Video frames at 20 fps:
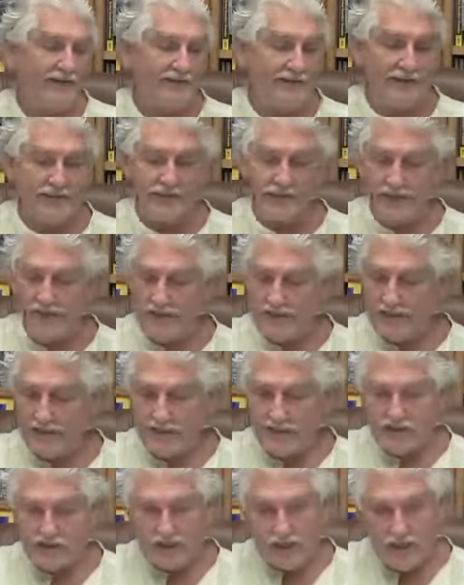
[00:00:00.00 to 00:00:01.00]
Just
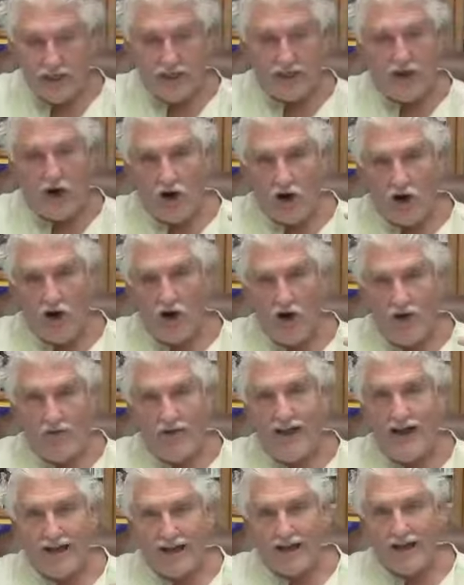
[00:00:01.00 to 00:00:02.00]
getting all
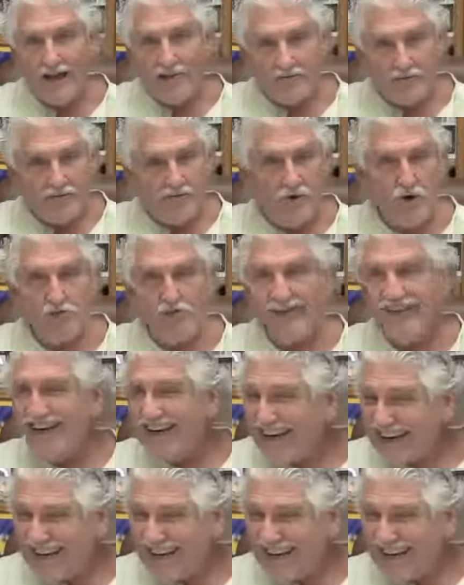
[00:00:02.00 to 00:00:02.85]
that lymph moving